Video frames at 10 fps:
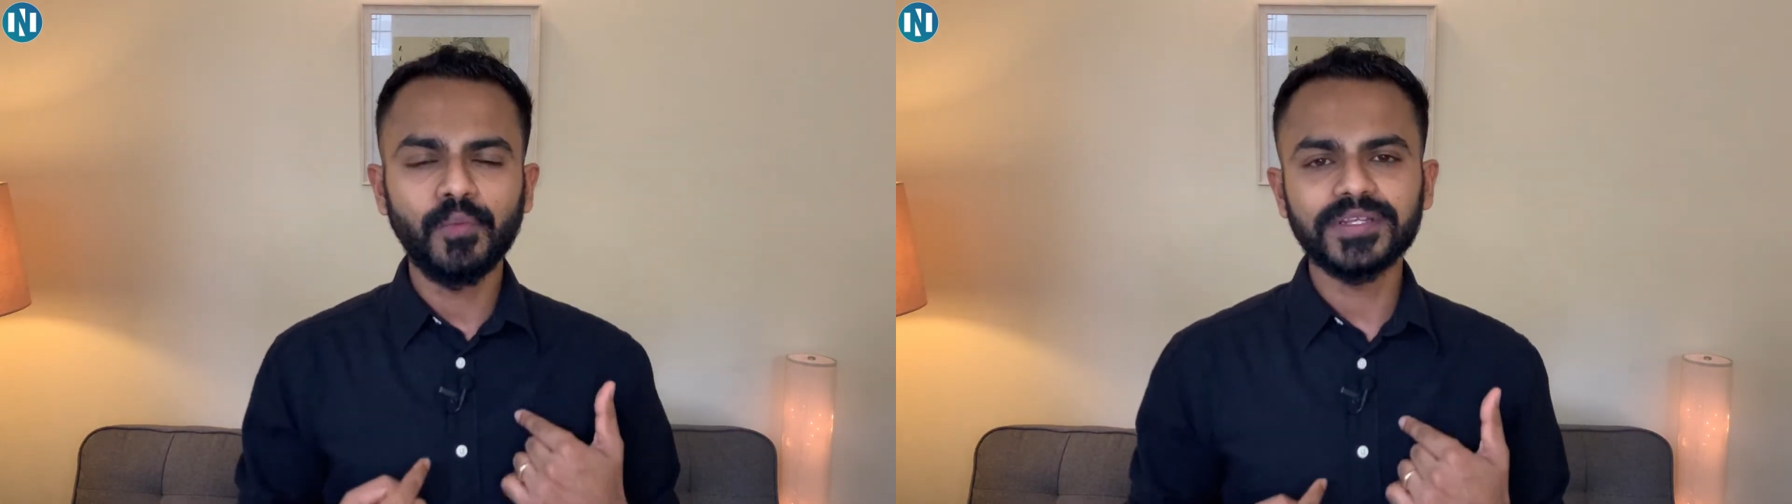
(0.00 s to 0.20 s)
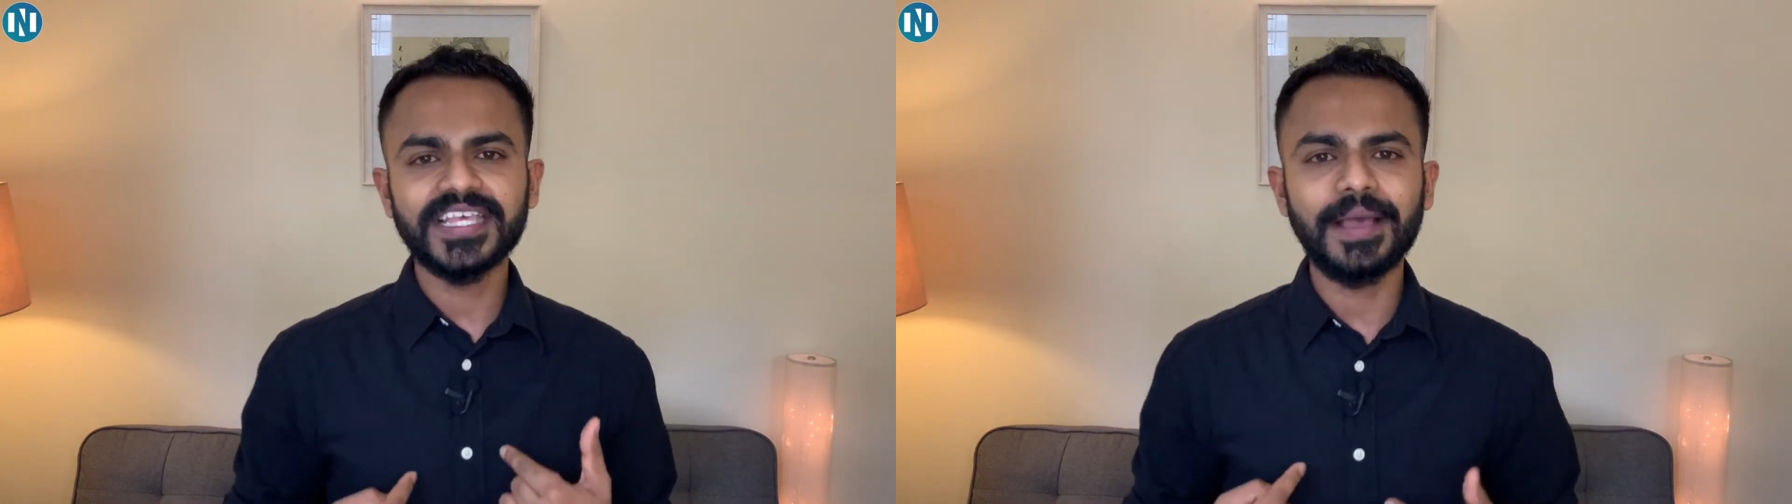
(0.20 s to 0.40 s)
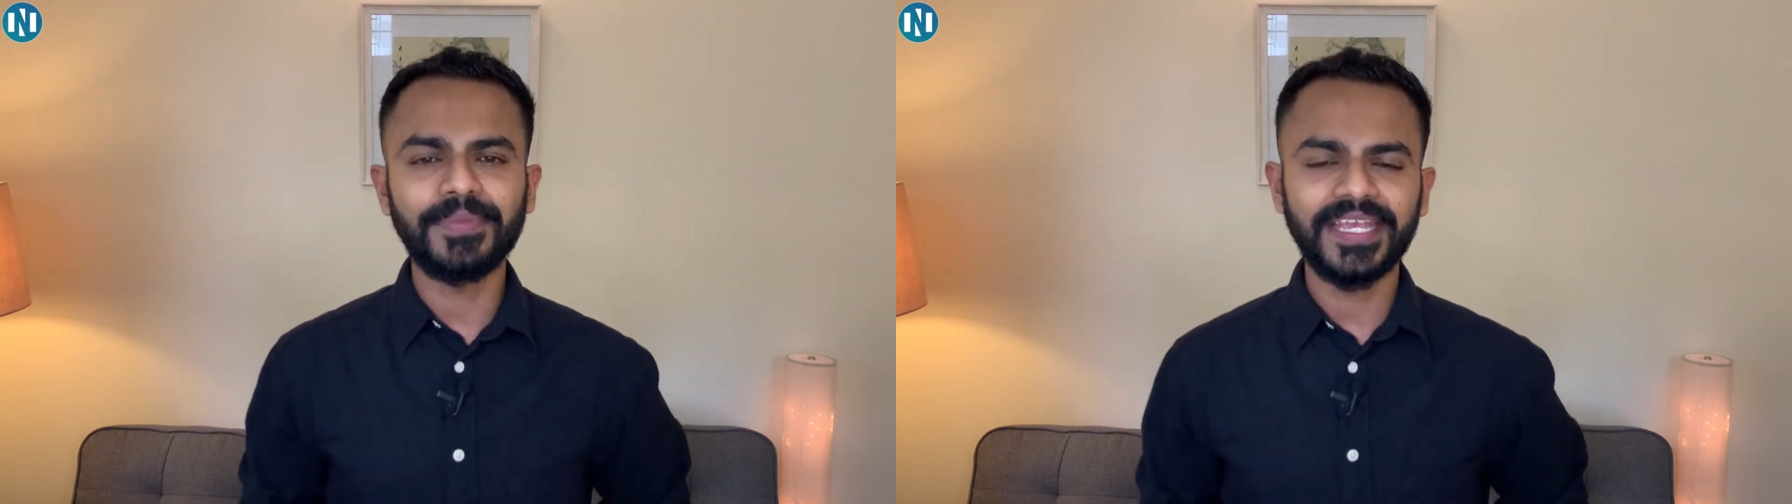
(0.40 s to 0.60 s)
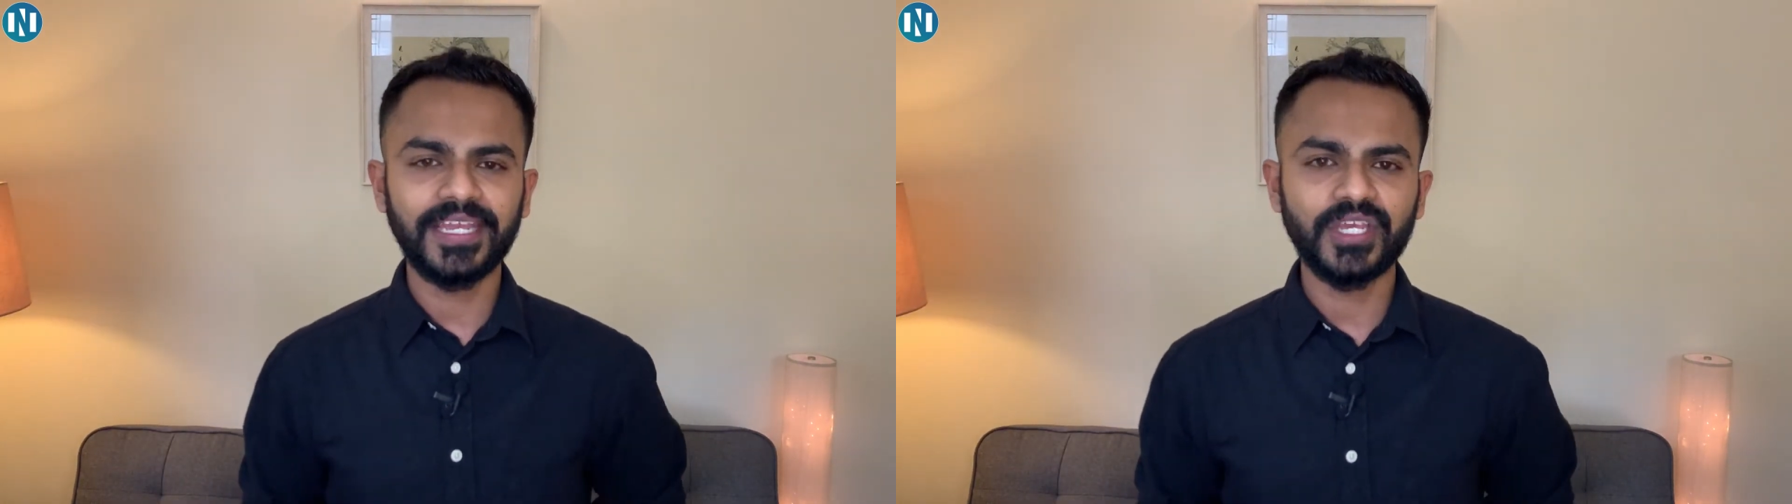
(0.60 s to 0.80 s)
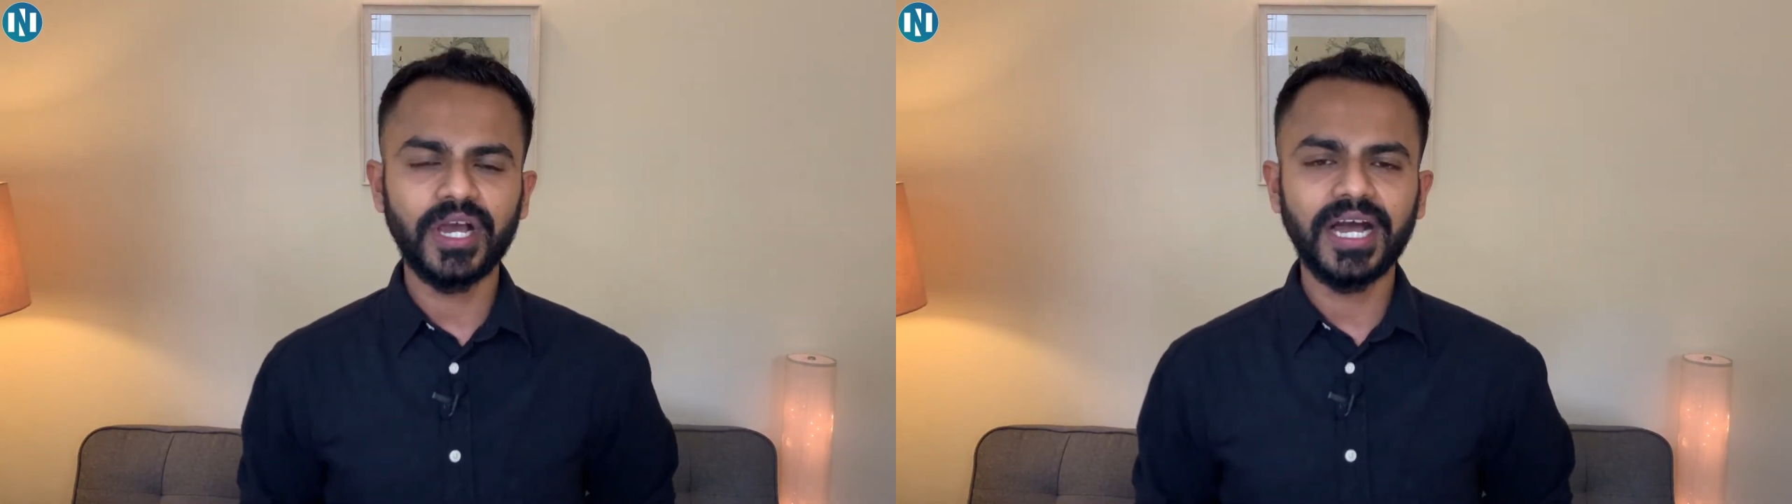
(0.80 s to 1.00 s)
what's happening
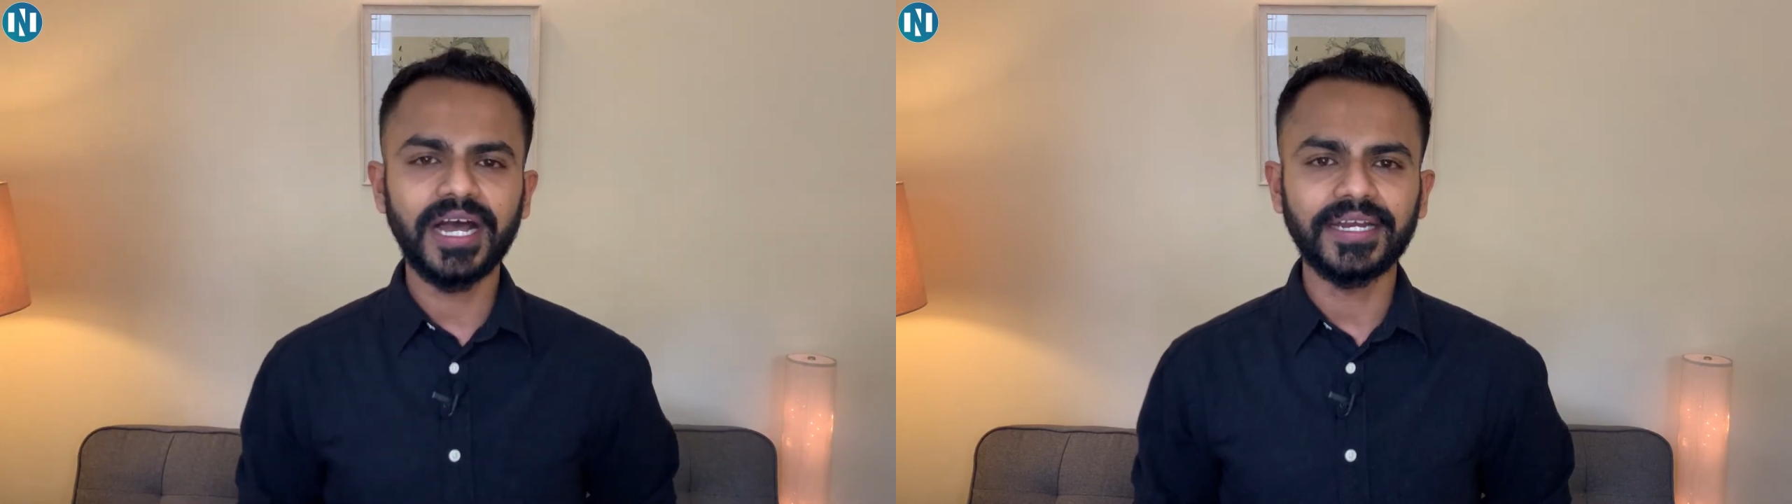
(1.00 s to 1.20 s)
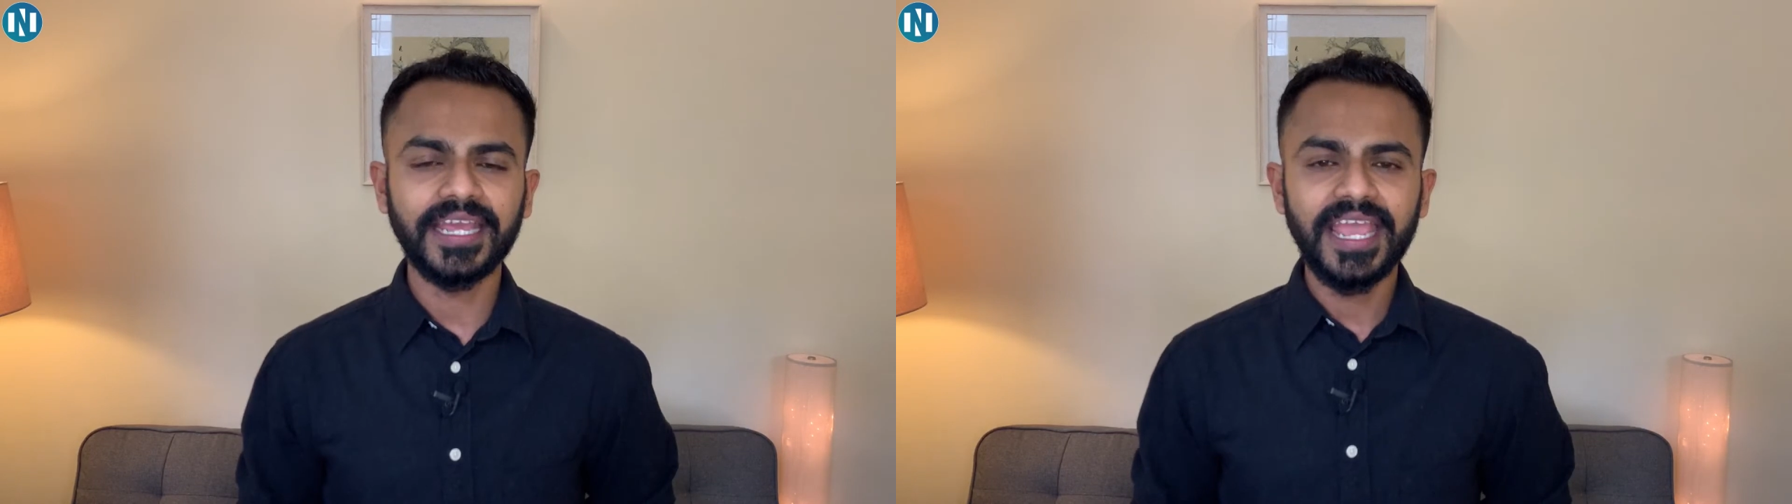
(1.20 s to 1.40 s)
in your heart.